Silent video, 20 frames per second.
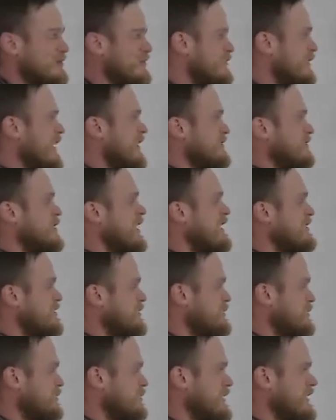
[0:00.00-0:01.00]
the shva
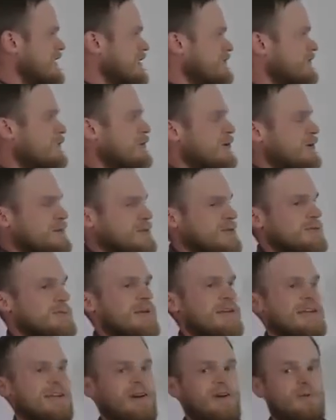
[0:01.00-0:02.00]
changes between these forms
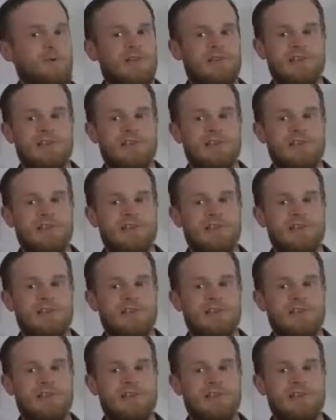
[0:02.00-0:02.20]
depending on